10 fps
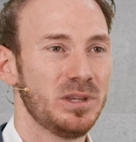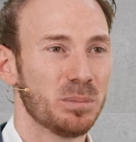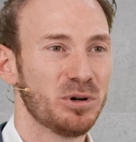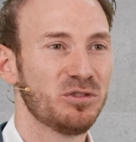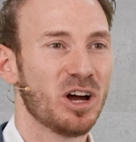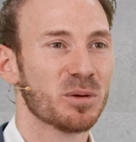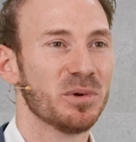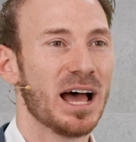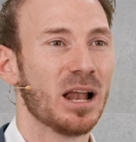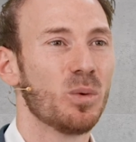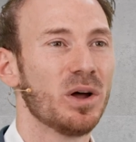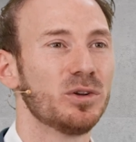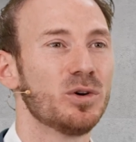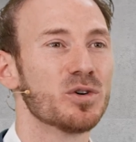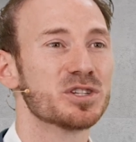The approved document
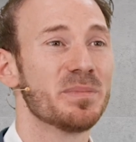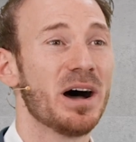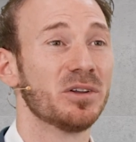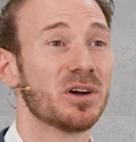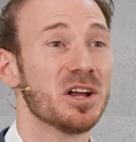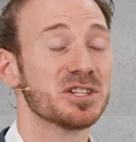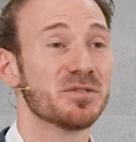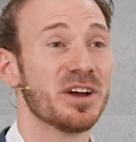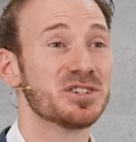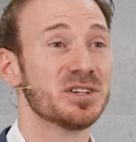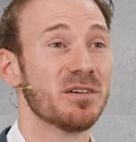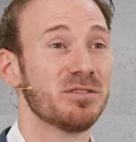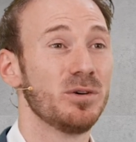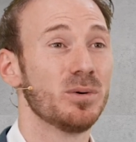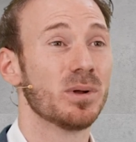L1 talks about the conservation
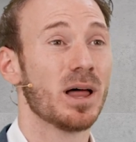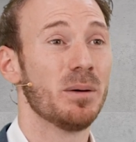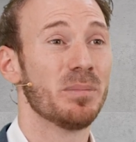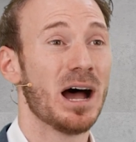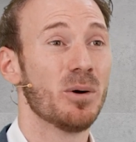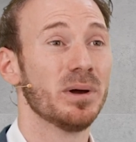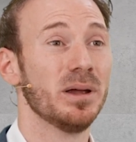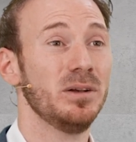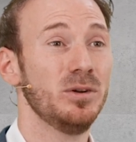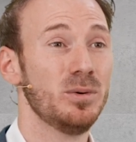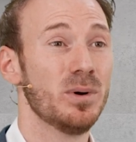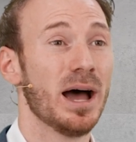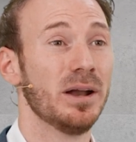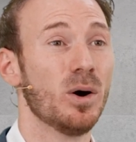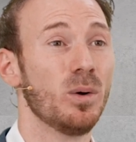of fuel and power in
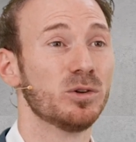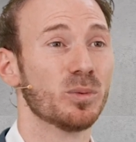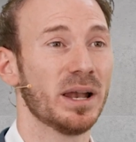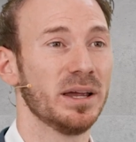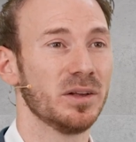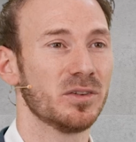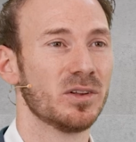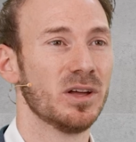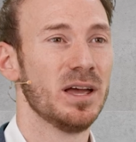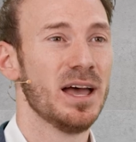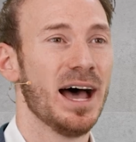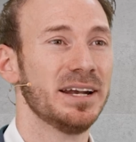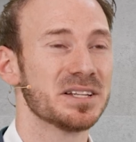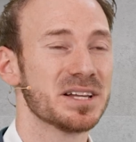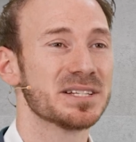new and old dwellings,
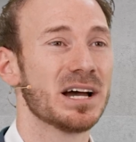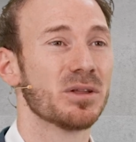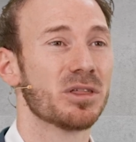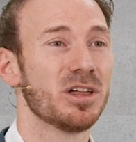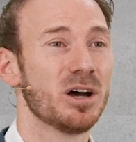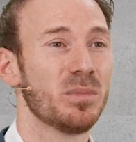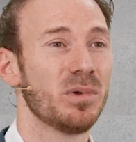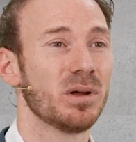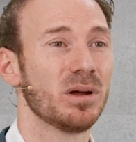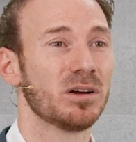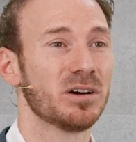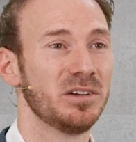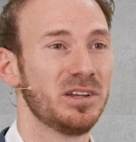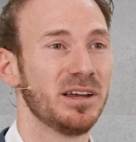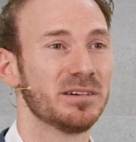and it sets out the thermal
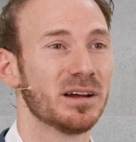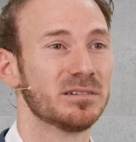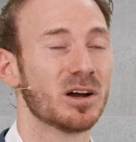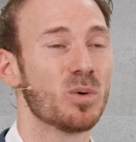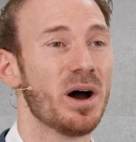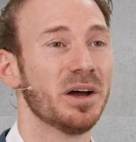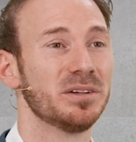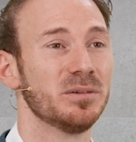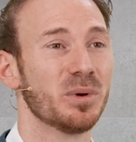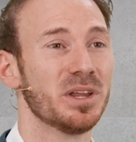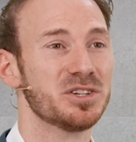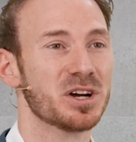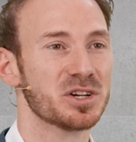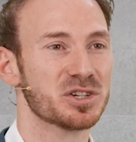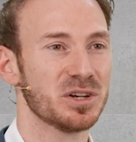criteria required with
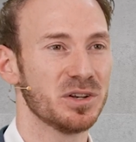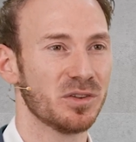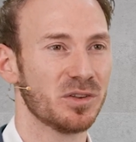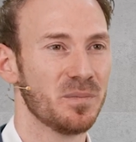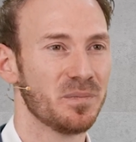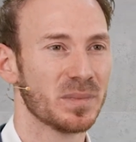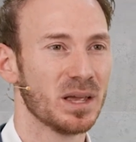injunctions.